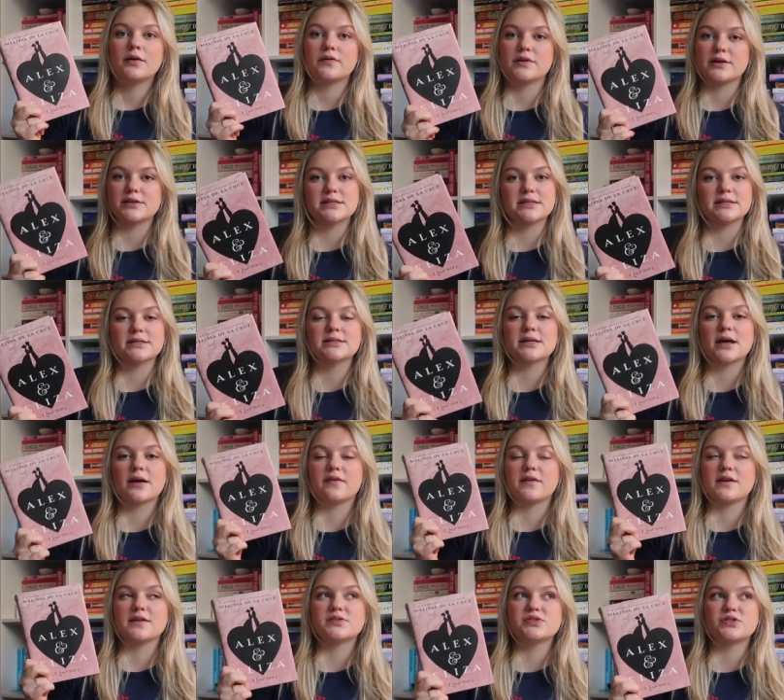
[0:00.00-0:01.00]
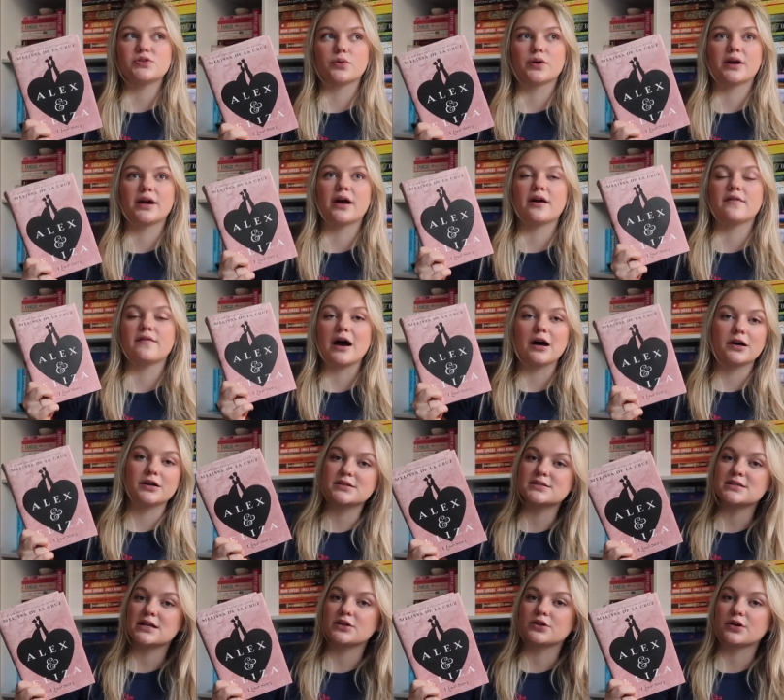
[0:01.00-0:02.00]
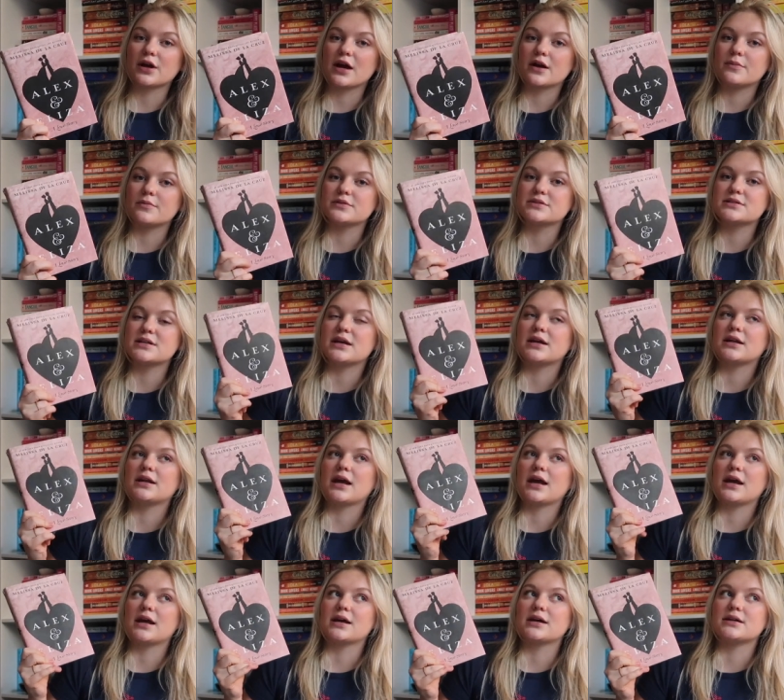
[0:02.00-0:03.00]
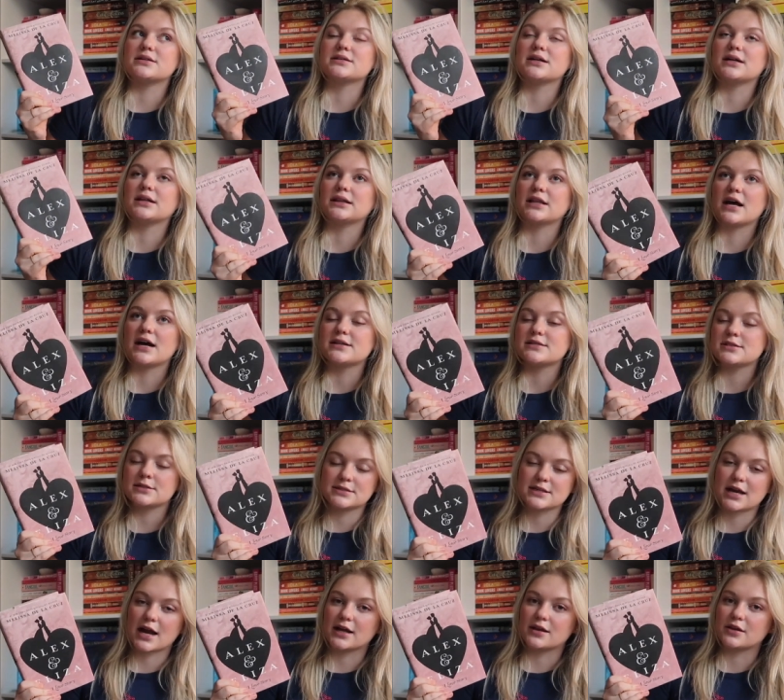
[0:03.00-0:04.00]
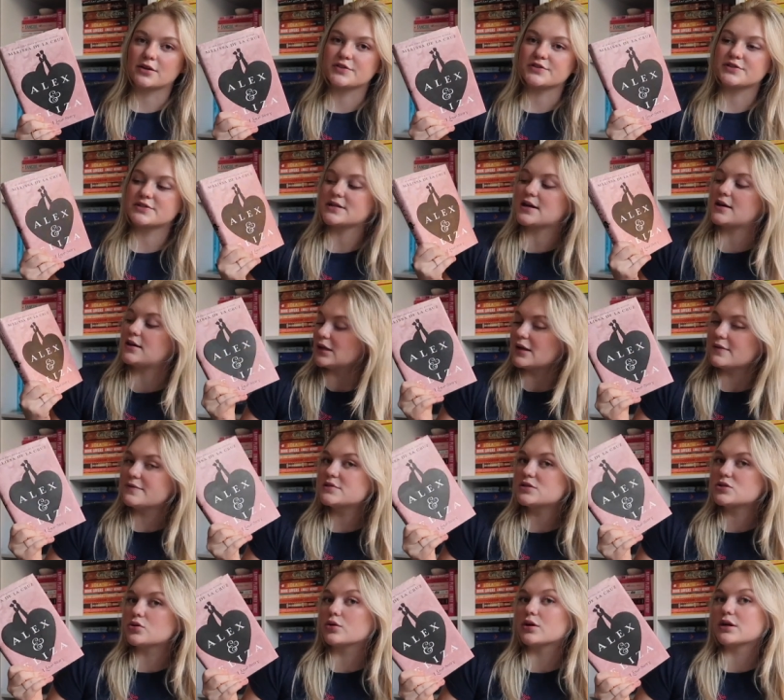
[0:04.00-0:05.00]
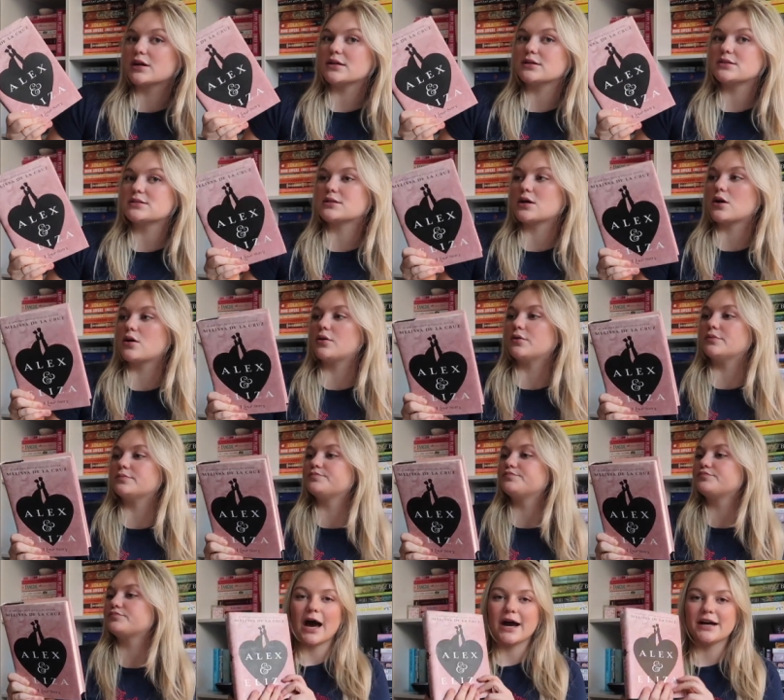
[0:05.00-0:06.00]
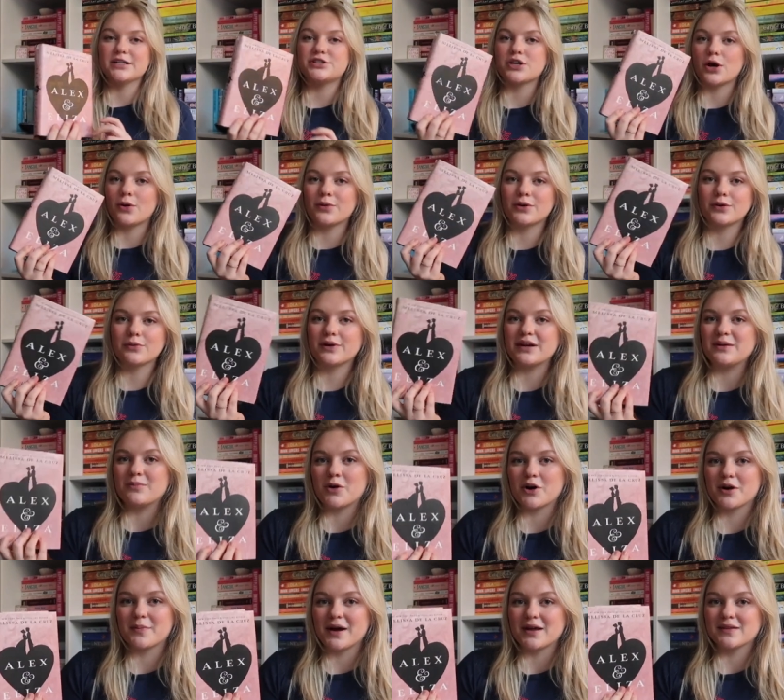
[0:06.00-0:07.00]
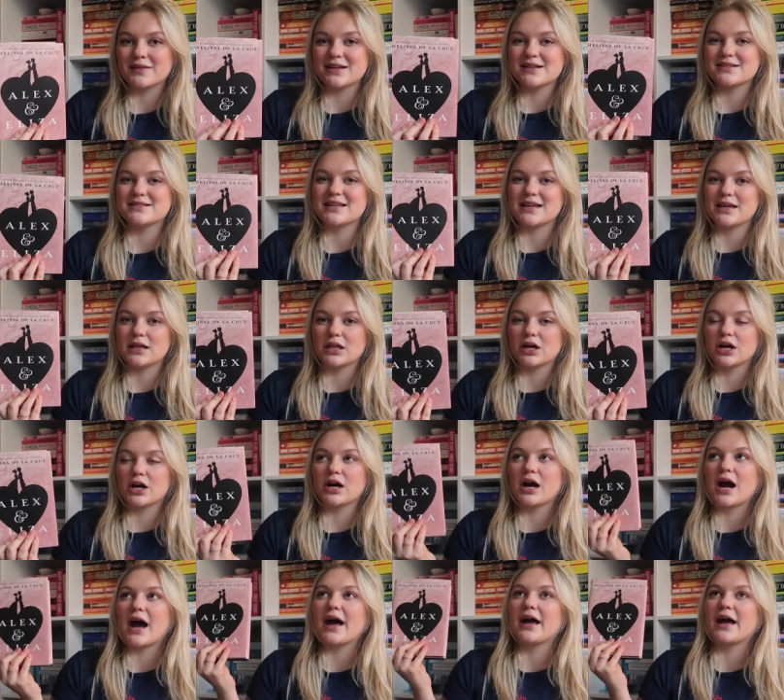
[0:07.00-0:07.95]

This is the story of Alexander Hamilton and Eliza Schuyler's love story. So I don't want to read more about this either.